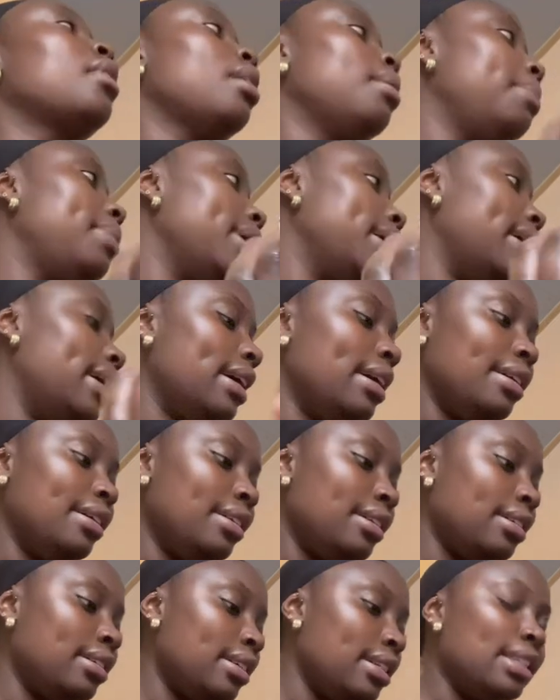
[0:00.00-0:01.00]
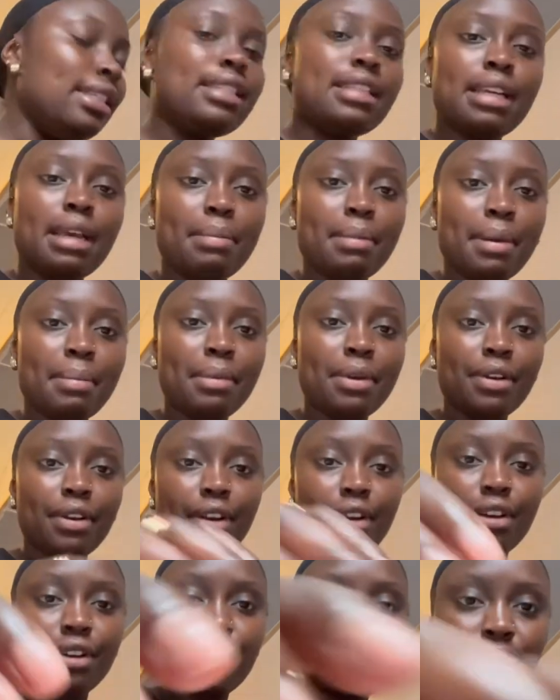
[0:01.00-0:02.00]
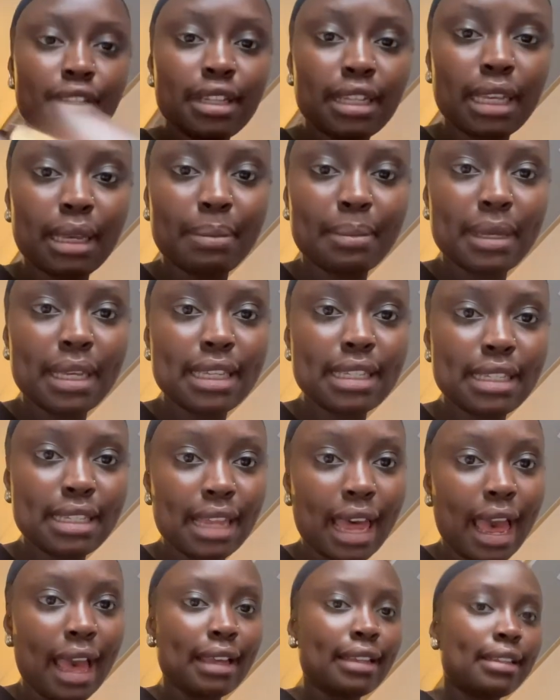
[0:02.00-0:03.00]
But yeah, I need to get my mirror. Give me a sec.